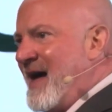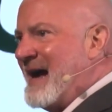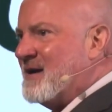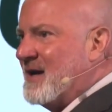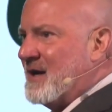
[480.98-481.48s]

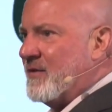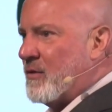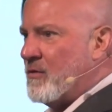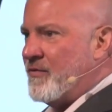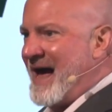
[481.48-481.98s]
that
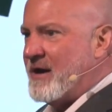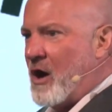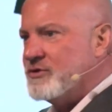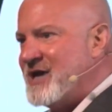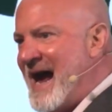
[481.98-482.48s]

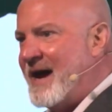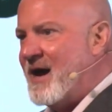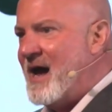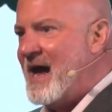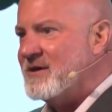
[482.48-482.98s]

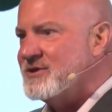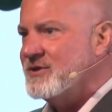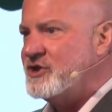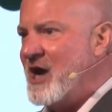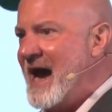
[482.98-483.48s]
Hosanna has
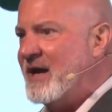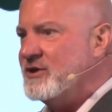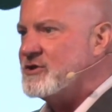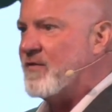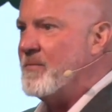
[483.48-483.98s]

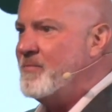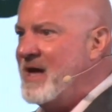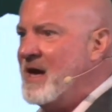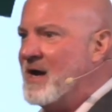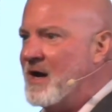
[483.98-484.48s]
changed from
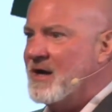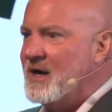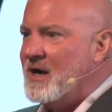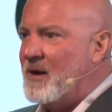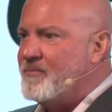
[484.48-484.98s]
being a
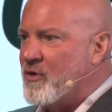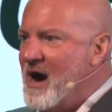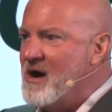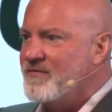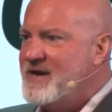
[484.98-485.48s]

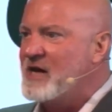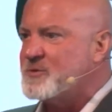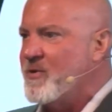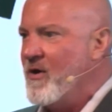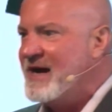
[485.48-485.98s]
prayer of
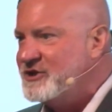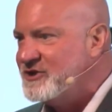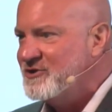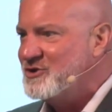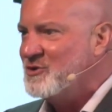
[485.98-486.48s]

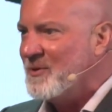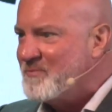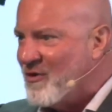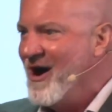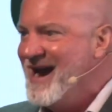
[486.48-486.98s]
desperation to a
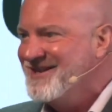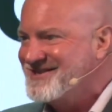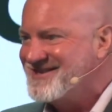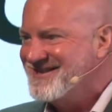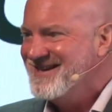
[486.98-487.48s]

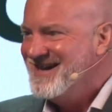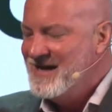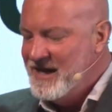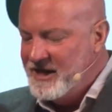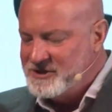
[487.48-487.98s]
praise
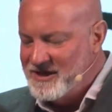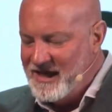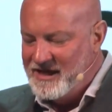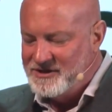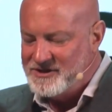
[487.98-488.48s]

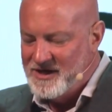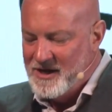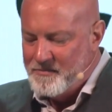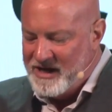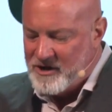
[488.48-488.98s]
is
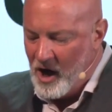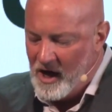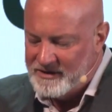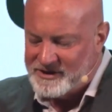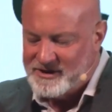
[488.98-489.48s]

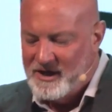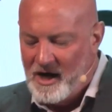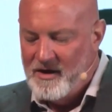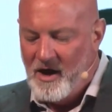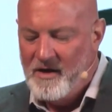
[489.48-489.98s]
because
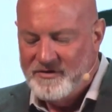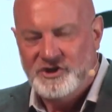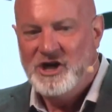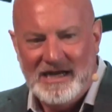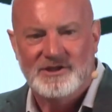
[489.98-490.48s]

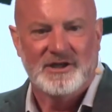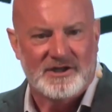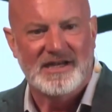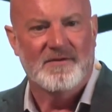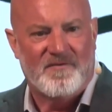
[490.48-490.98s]

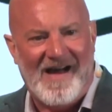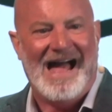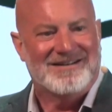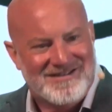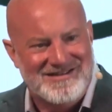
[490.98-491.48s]
Jesus, in
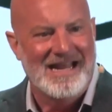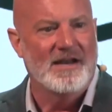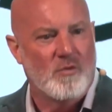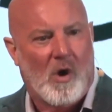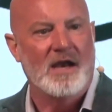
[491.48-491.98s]
fact,
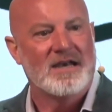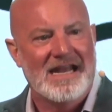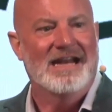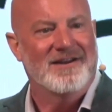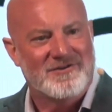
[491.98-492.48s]
did what
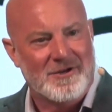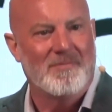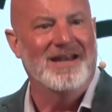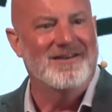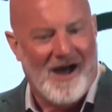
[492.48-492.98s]
needed to
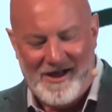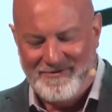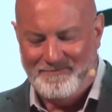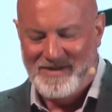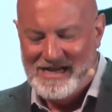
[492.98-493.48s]
be
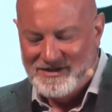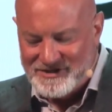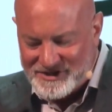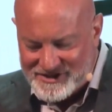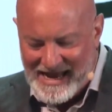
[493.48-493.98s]
done to
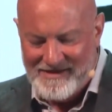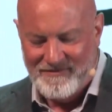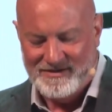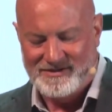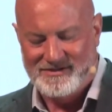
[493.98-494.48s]
save
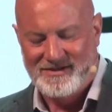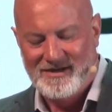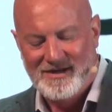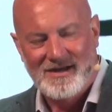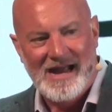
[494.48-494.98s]
us.
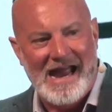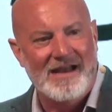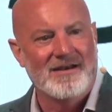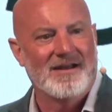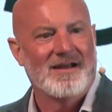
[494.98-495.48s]

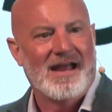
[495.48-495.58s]
And